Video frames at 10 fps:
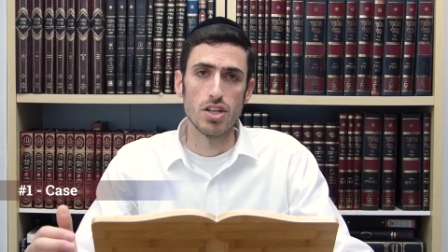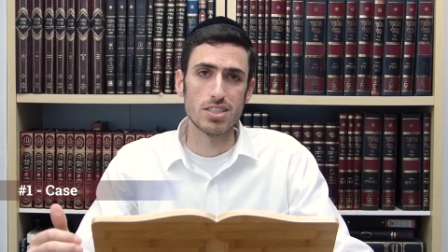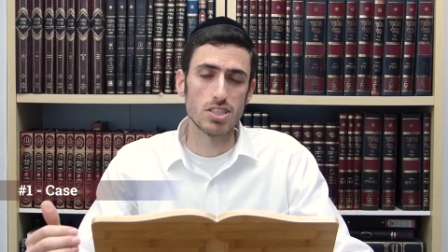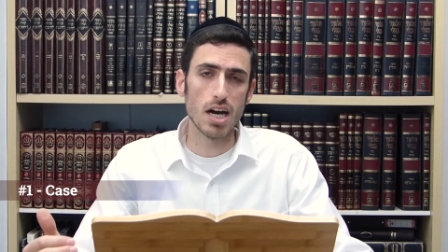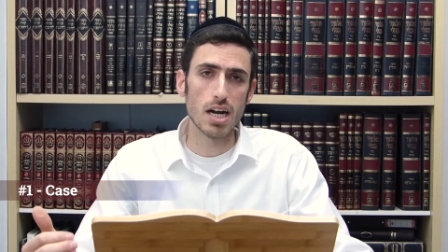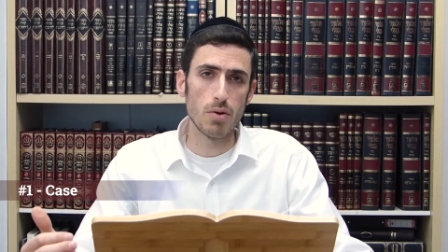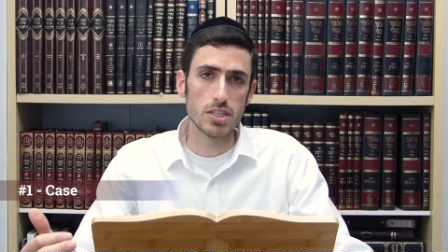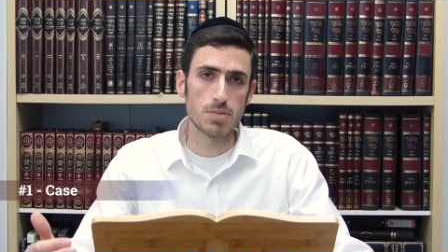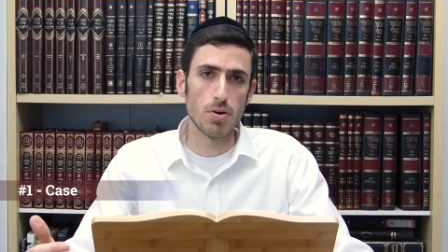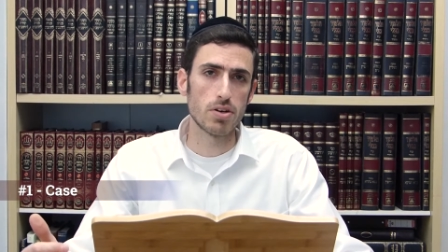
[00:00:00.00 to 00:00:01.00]
it's not
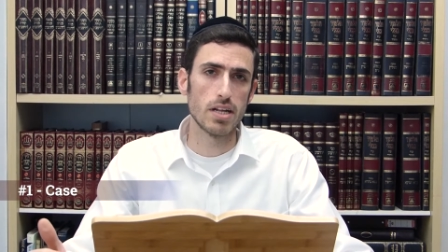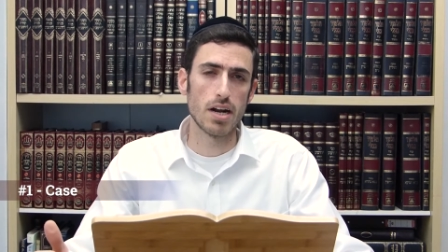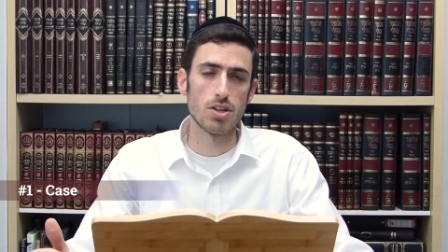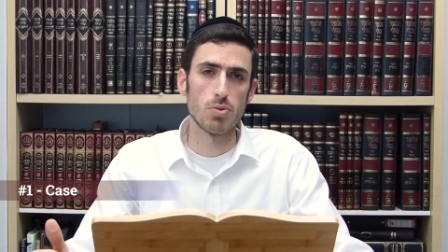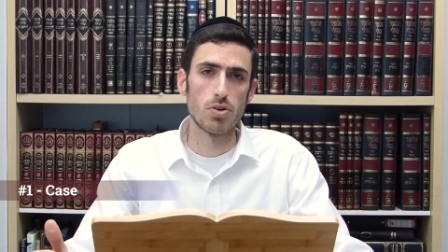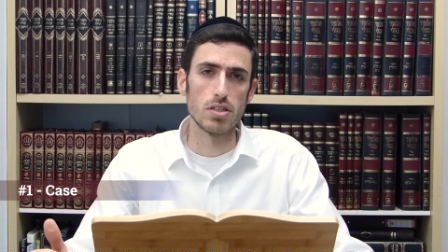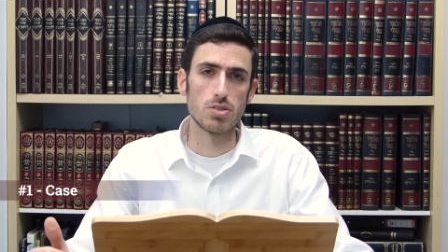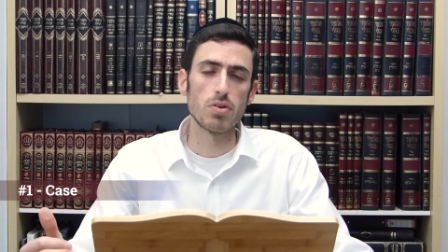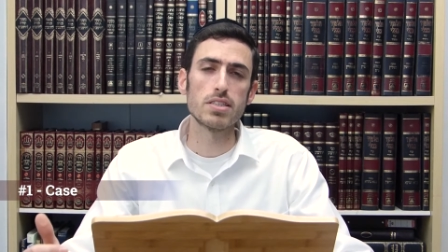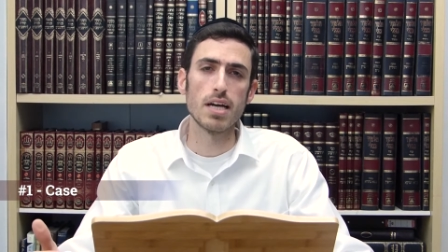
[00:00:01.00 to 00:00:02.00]
always spoken out in the
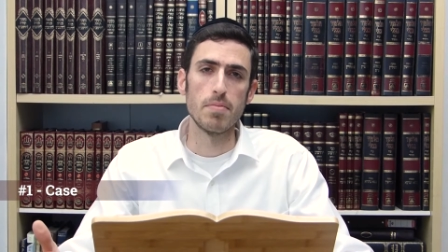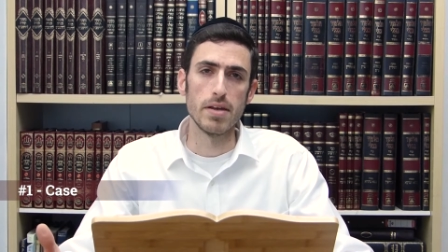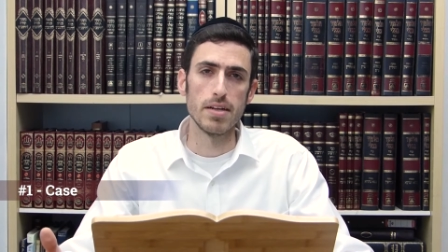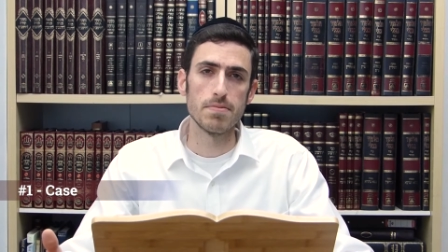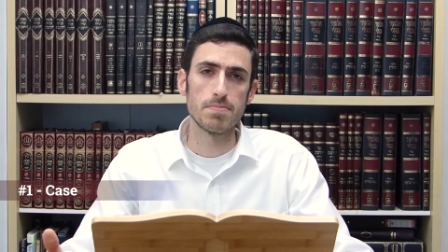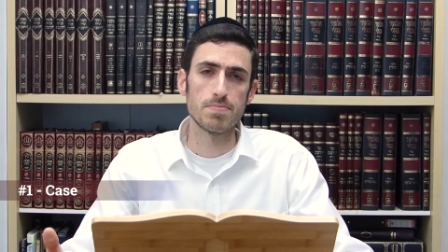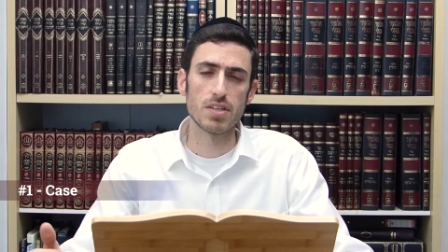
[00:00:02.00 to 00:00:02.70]
words. What does that mean?